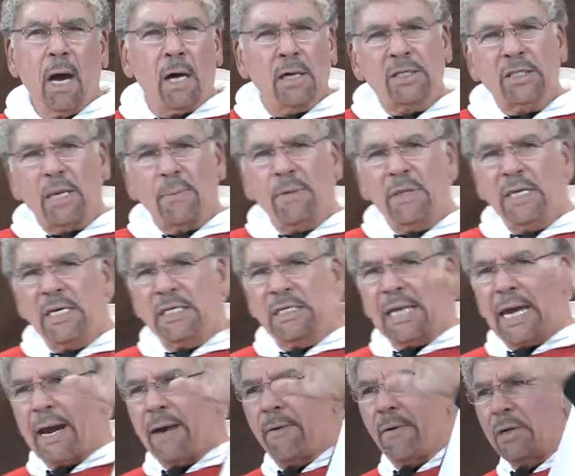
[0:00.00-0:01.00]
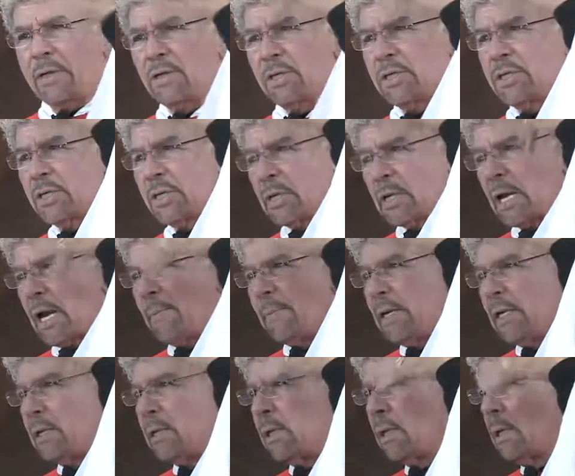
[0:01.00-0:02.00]
Are some of these characters
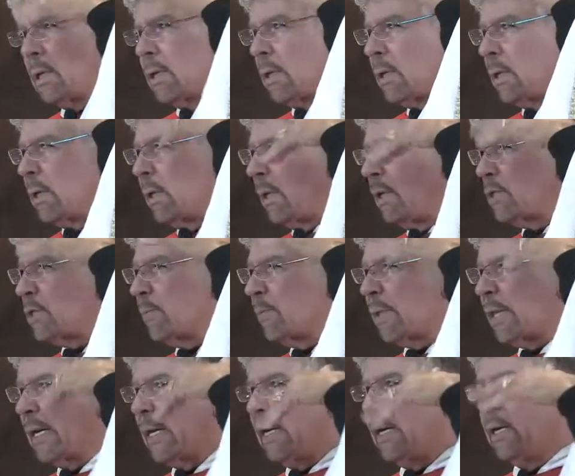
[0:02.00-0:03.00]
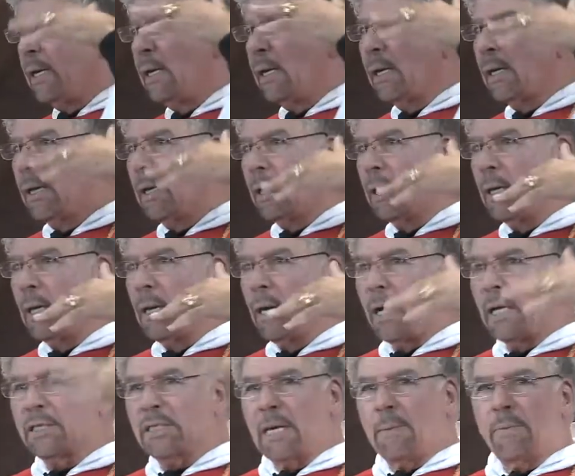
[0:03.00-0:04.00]
coming into play?
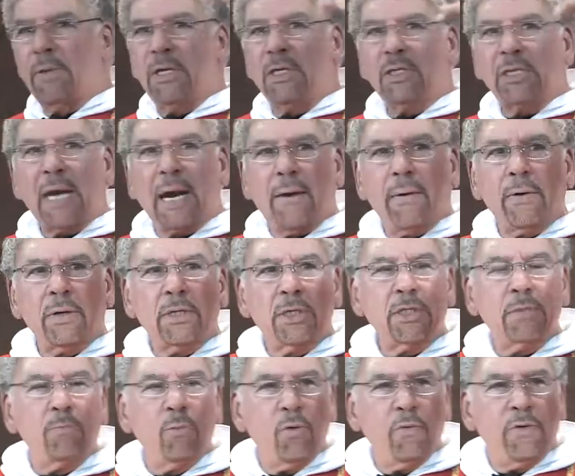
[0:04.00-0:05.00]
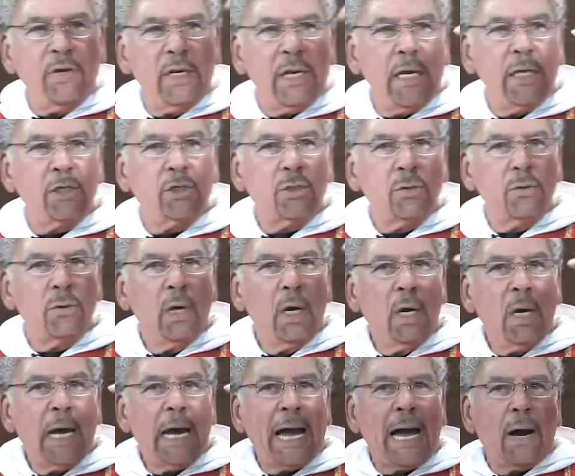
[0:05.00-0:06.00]
Are some of these characters moving into
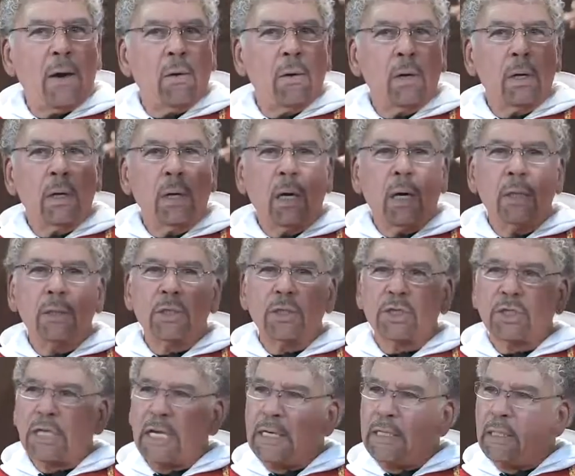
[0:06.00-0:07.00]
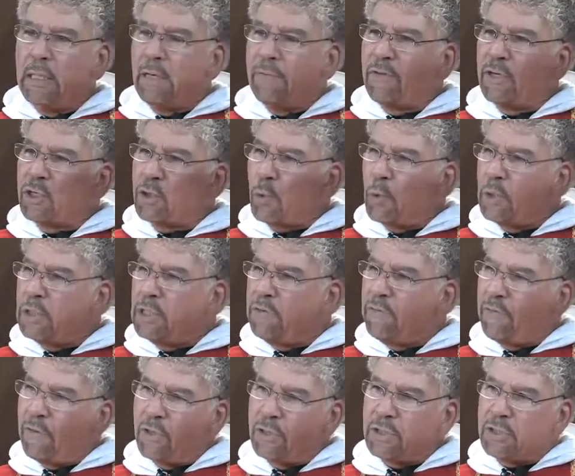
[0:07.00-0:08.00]
our understanding of the
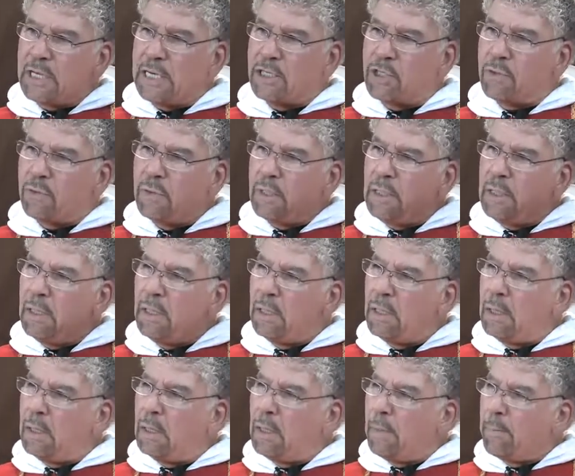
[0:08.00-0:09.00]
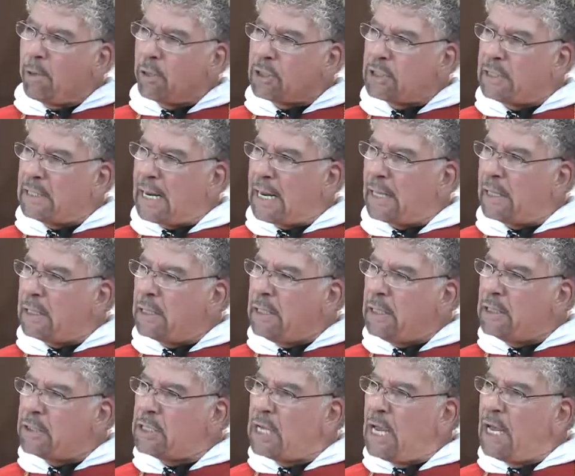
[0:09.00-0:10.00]
twenty-first century
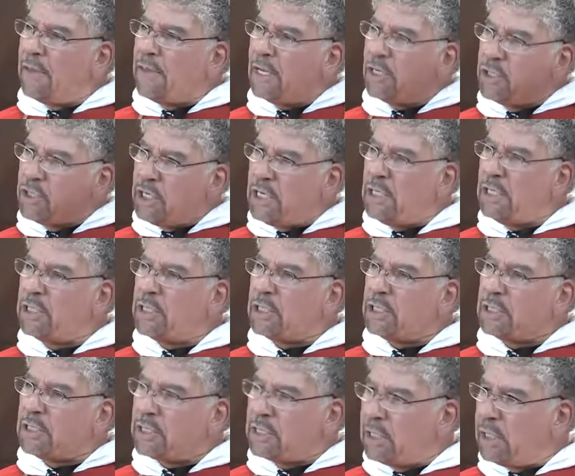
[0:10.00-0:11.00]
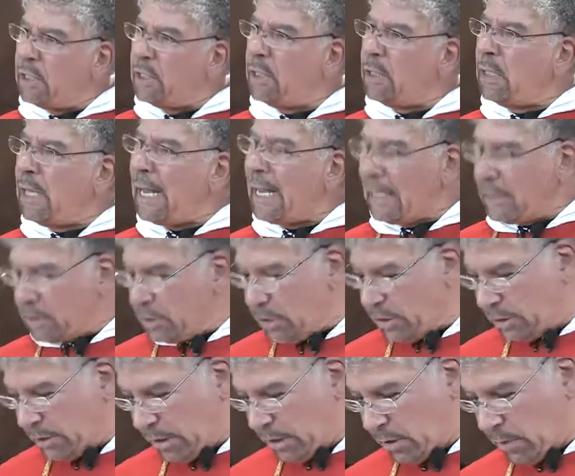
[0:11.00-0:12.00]
personalities that Jesus still has
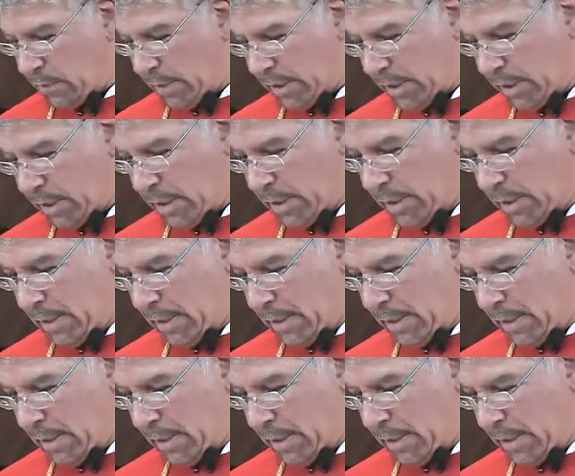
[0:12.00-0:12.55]
to deal with?